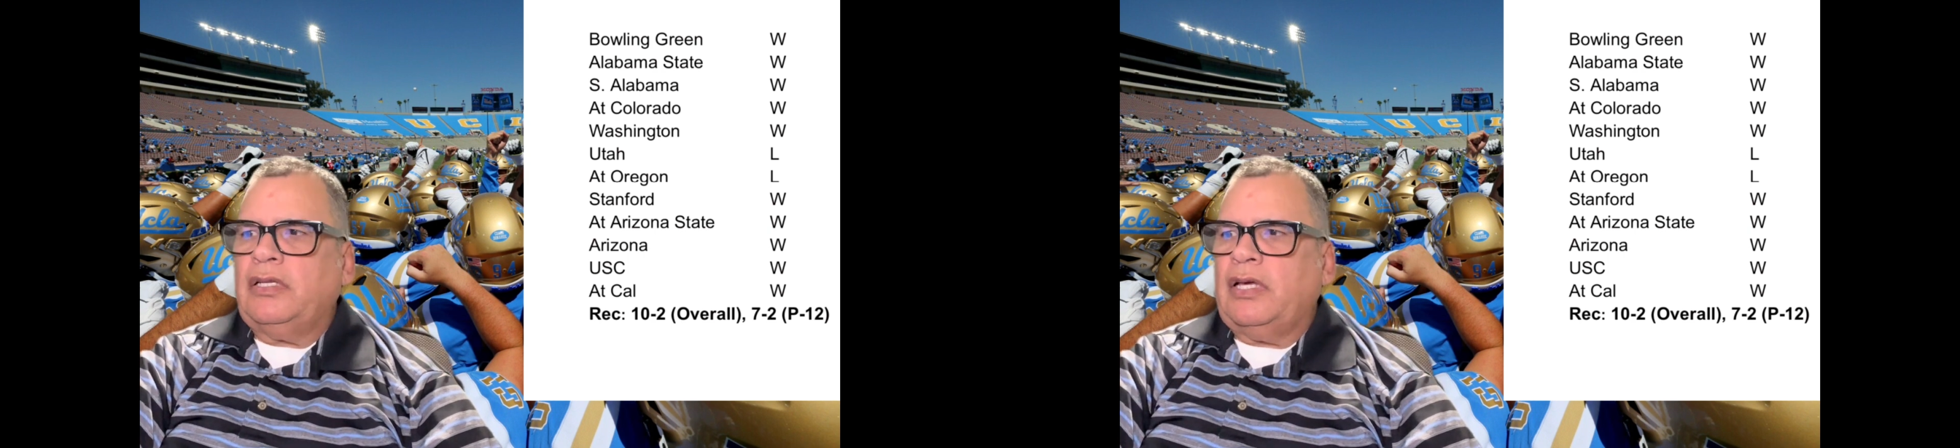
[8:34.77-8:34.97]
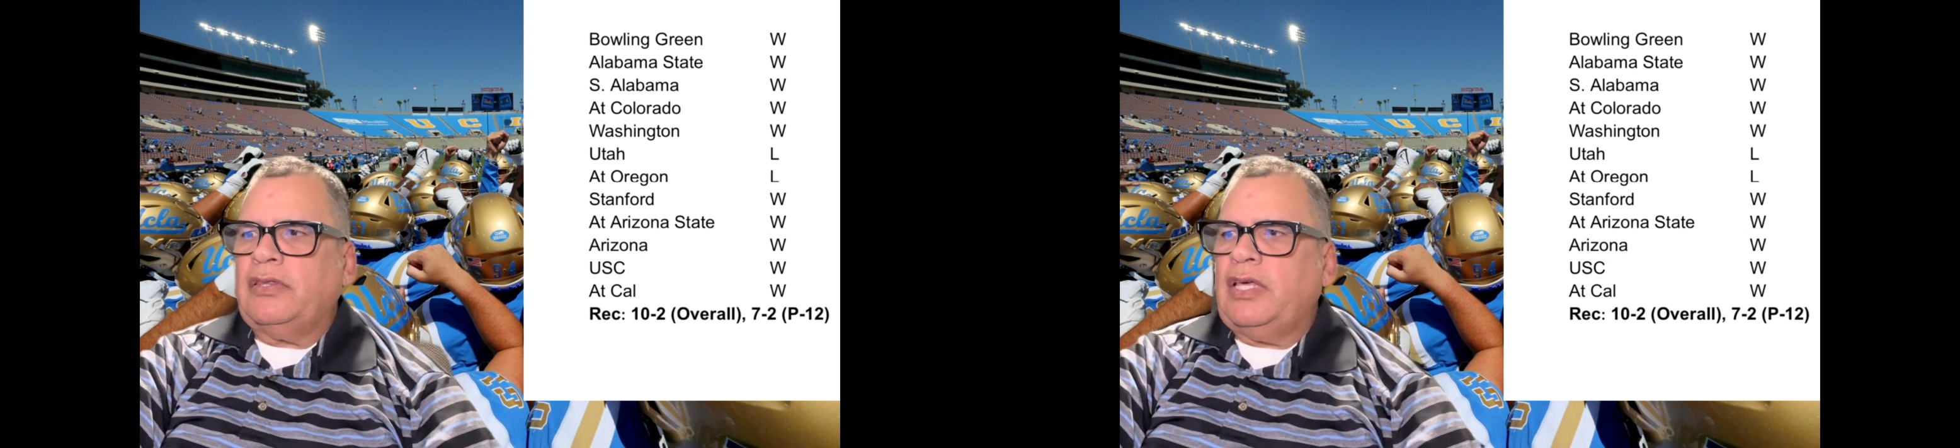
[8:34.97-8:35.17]

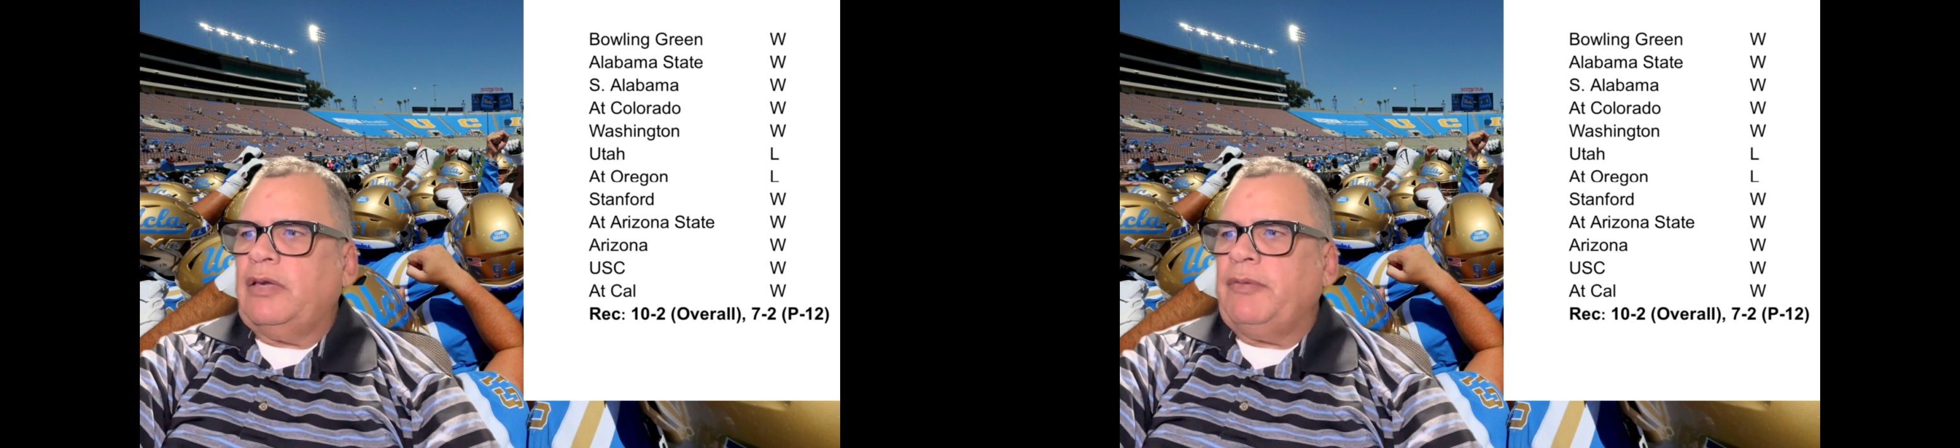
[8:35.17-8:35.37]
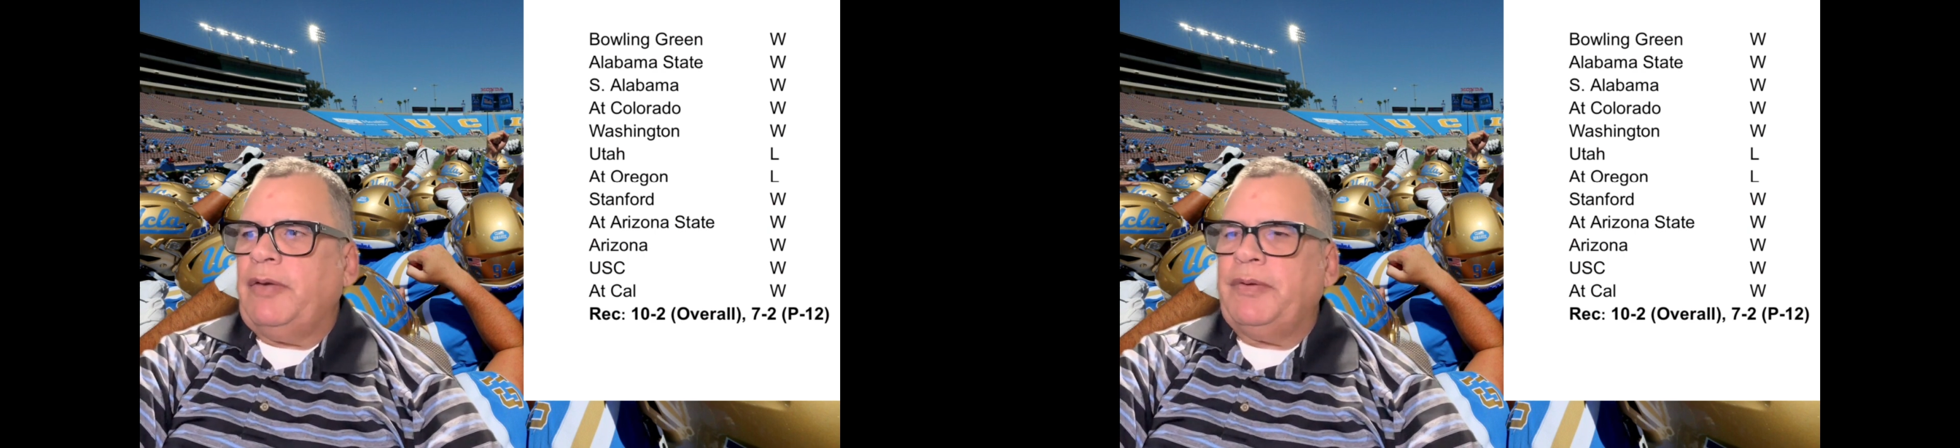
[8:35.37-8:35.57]
I think it
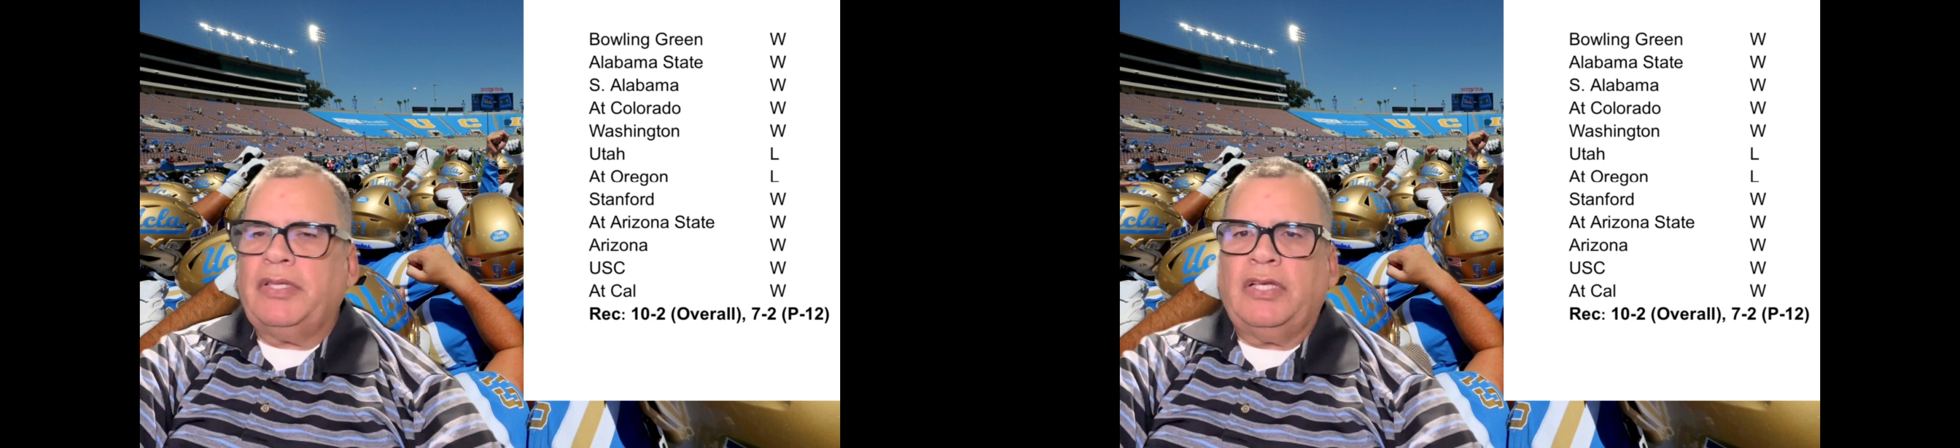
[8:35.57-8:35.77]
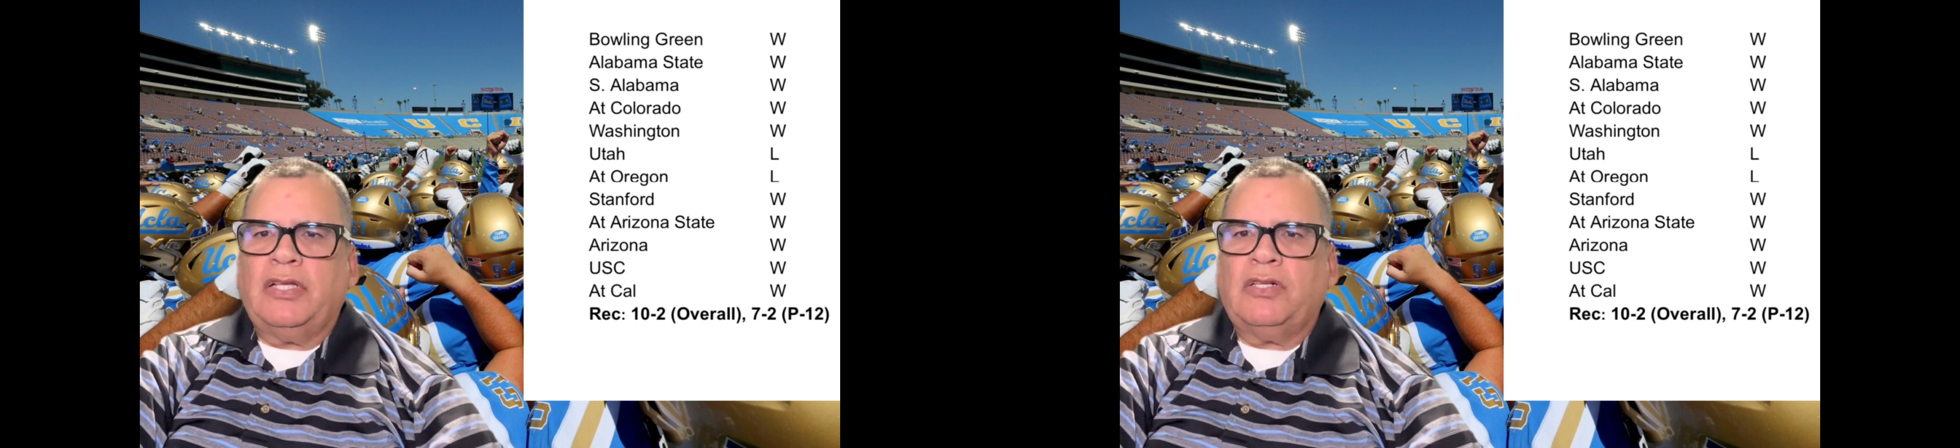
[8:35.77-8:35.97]
might be
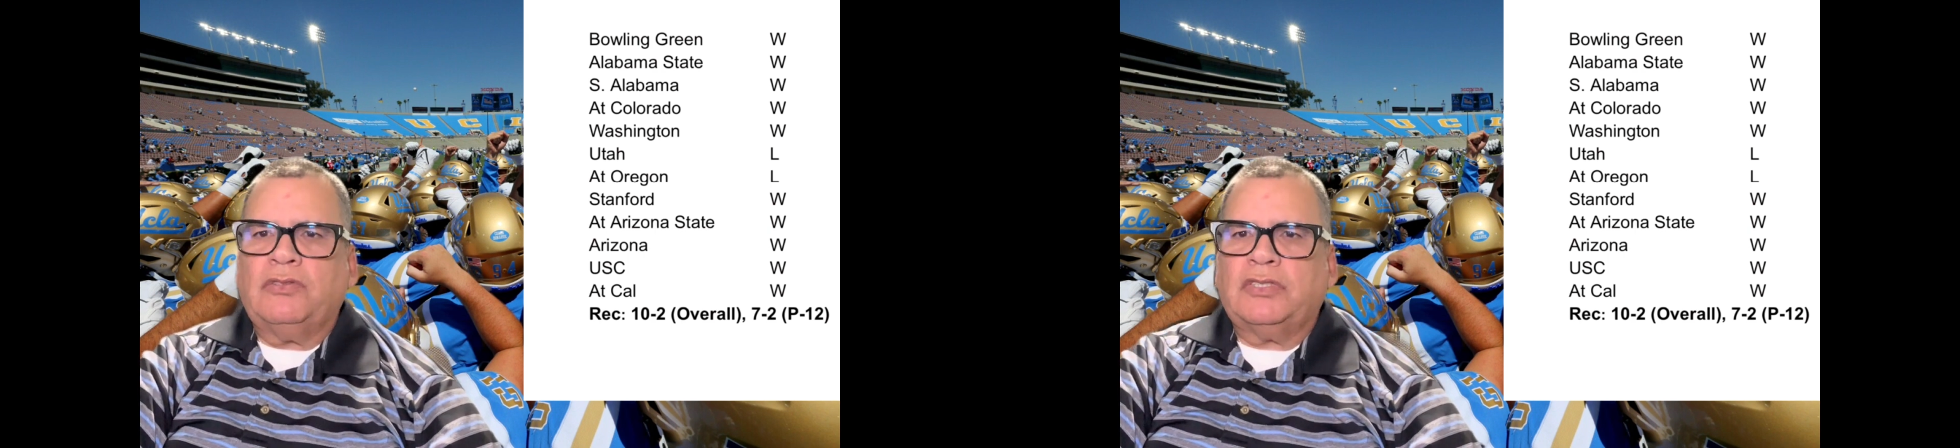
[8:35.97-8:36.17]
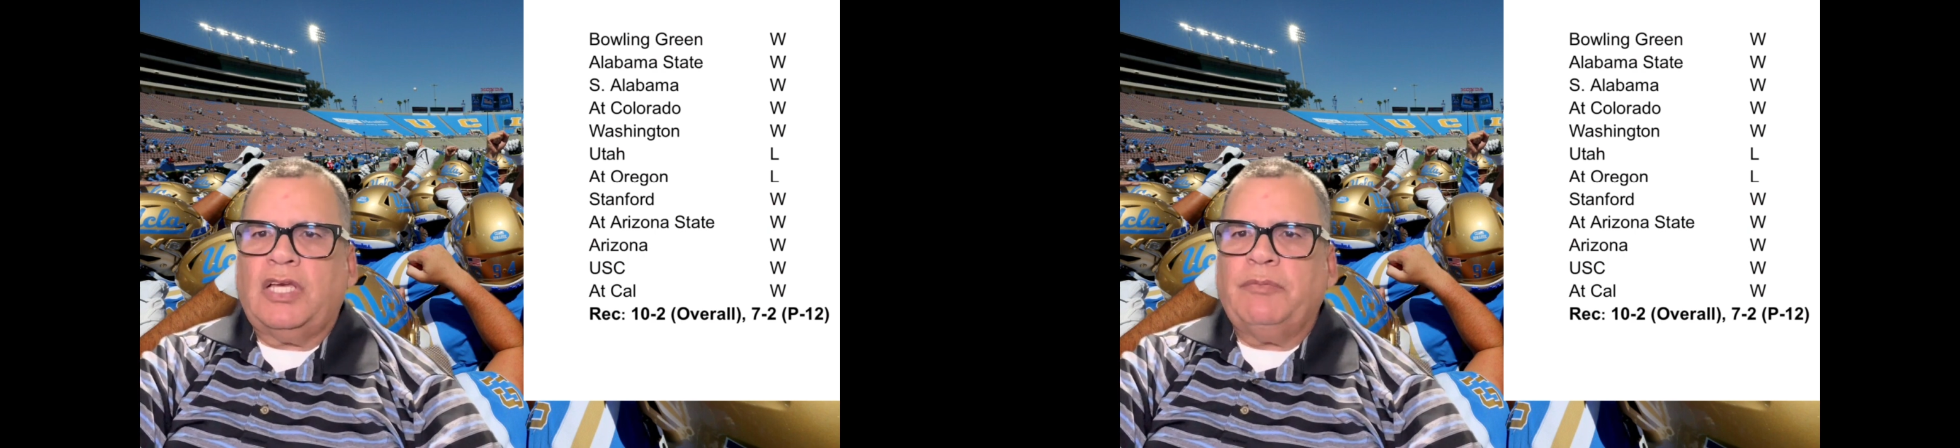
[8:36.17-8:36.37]
another close
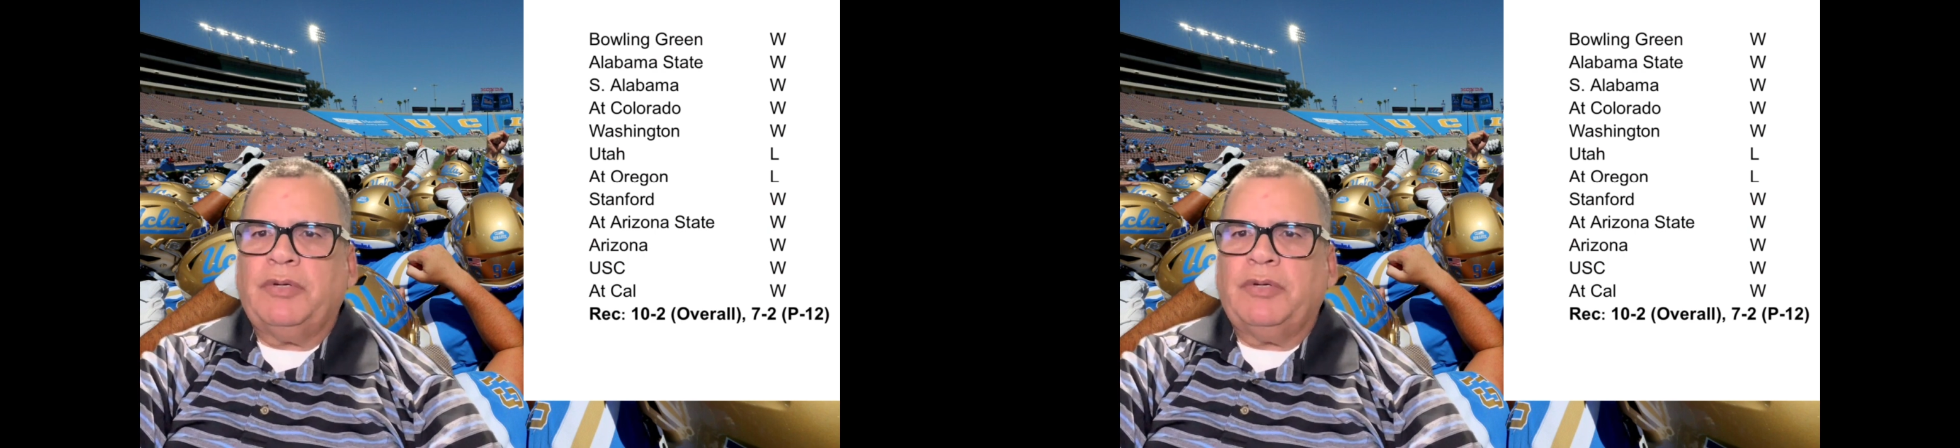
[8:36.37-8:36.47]
game.